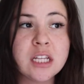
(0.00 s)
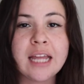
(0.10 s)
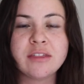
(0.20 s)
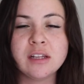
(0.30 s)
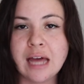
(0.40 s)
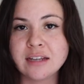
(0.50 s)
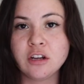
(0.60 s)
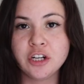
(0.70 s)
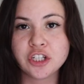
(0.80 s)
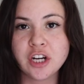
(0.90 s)
Like the last
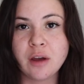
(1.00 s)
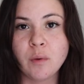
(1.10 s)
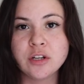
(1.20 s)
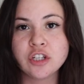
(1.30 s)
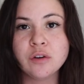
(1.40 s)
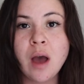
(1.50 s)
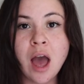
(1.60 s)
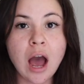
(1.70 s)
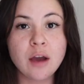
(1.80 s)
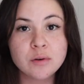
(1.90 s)
audition I went to,
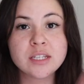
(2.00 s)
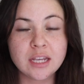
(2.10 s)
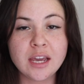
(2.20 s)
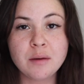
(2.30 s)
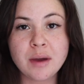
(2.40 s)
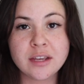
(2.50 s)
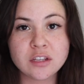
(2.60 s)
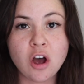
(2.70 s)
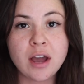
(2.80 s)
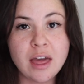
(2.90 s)
I was singing my
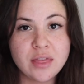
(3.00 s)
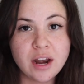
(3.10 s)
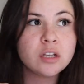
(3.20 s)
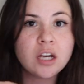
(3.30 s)
song and then I